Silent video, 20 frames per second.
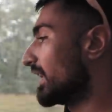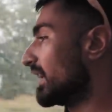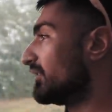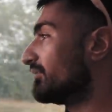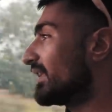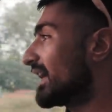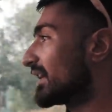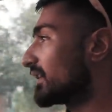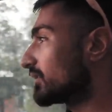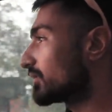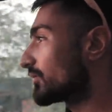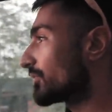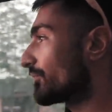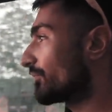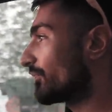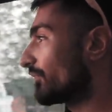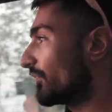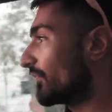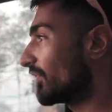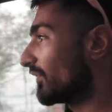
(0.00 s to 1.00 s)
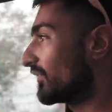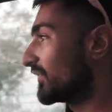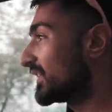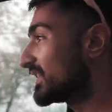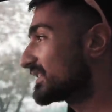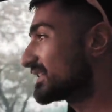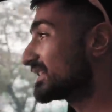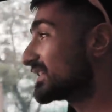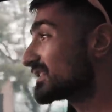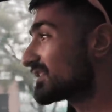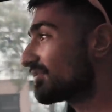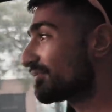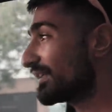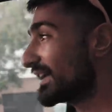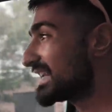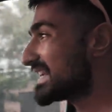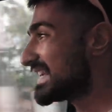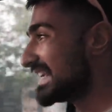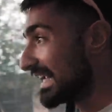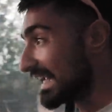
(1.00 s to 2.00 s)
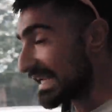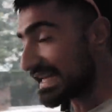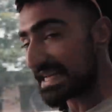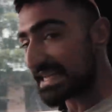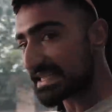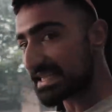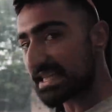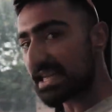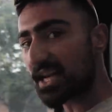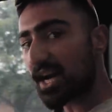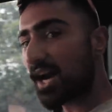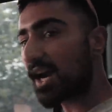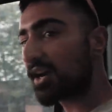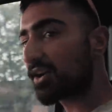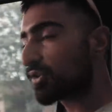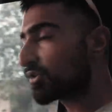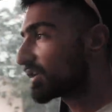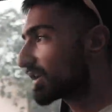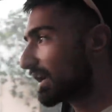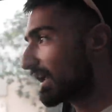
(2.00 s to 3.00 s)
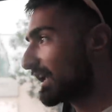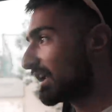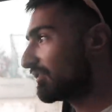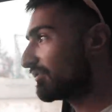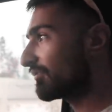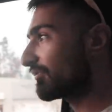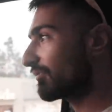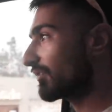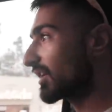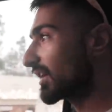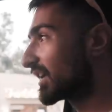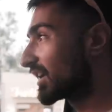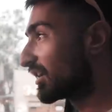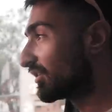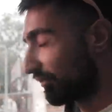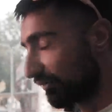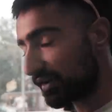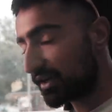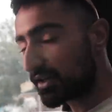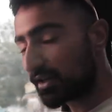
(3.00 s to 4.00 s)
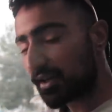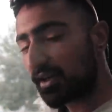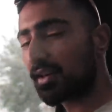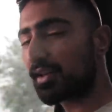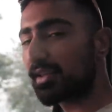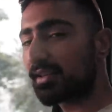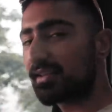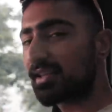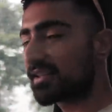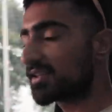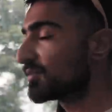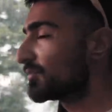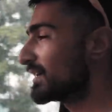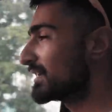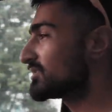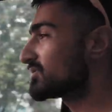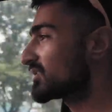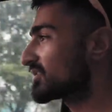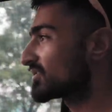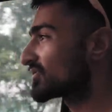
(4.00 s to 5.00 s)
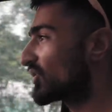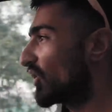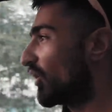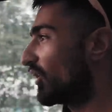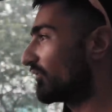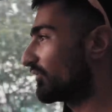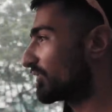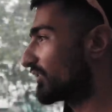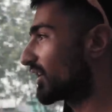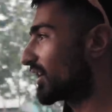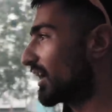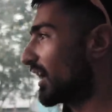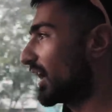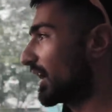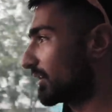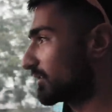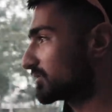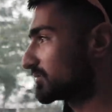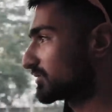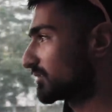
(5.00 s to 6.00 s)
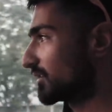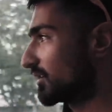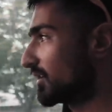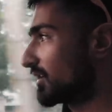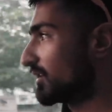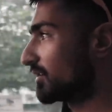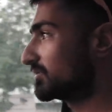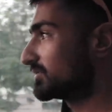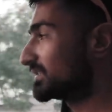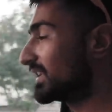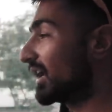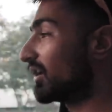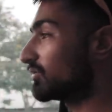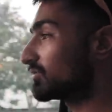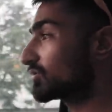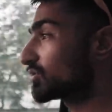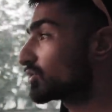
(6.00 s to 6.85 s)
In fact, this is a very easy car to drive given the dimensions of the car. Now,